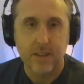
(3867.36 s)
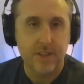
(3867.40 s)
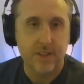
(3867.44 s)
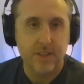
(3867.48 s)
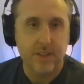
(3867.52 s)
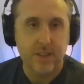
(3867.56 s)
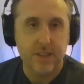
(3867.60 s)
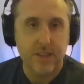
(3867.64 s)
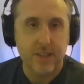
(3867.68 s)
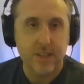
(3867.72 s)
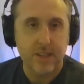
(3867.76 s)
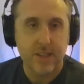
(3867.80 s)

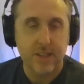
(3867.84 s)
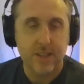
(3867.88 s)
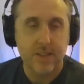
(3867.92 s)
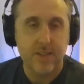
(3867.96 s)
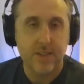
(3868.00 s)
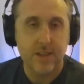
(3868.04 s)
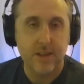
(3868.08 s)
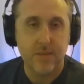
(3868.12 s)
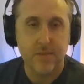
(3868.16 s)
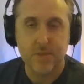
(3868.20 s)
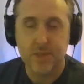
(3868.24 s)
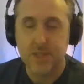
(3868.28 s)
And in
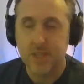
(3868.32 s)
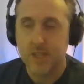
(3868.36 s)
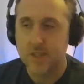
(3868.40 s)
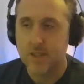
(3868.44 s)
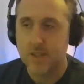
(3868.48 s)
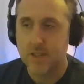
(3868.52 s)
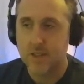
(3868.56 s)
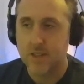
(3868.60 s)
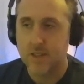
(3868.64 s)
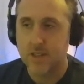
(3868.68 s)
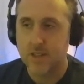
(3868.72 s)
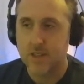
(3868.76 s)
some
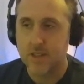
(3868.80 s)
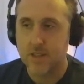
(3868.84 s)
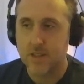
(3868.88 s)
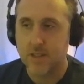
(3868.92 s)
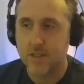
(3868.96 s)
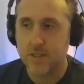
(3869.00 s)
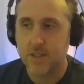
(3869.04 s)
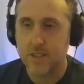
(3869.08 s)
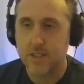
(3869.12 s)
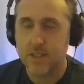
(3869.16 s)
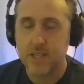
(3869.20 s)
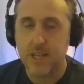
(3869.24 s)

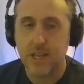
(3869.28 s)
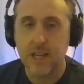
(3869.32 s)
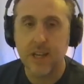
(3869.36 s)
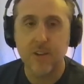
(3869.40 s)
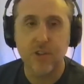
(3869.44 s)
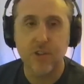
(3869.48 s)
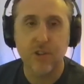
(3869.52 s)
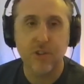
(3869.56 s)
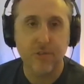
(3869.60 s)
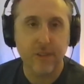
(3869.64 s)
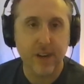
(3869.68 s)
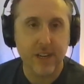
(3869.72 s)
senses, it's
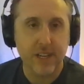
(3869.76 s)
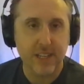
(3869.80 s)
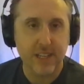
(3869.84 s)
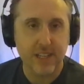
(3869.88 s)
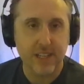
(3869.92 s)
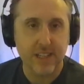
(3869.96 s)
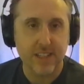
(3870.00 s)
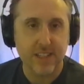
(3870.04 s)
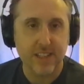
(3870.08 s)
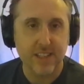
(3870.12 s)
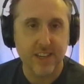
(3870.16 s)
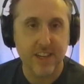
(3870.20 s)
here
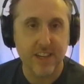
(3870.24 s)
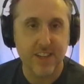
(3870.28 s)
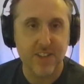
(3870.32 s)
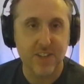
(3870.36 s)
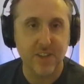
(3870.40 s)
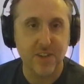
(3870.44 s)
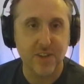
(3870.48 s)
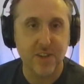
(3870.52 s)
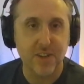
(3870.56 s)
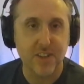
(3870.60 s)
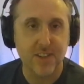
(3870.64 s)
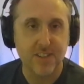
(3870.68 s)
already, as
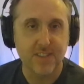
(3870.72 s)
you